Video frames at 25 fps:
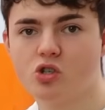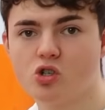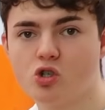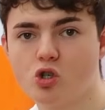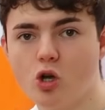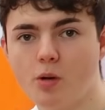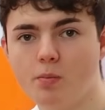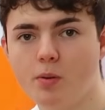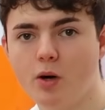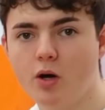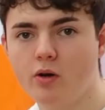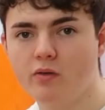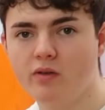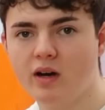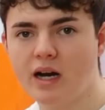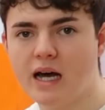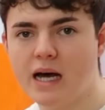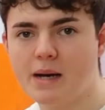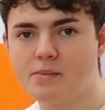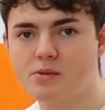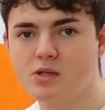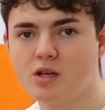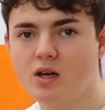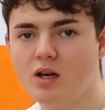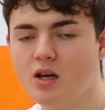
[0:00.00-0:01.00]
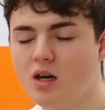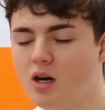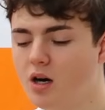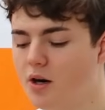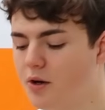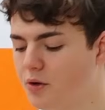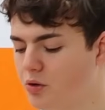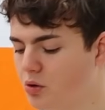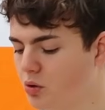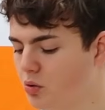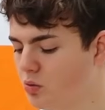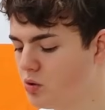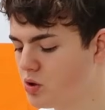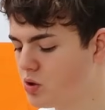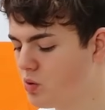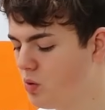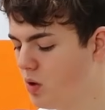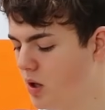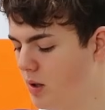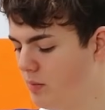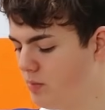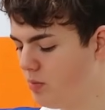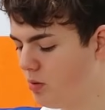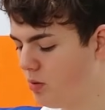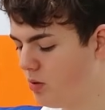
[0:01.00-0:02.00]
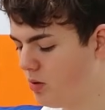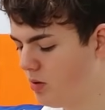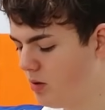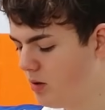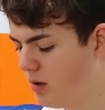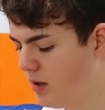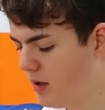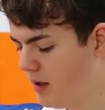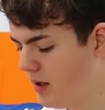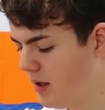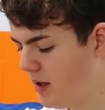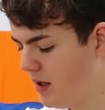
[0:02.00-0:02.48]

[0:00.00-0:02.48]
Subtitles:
to stop overlaps, I thought was quite poor.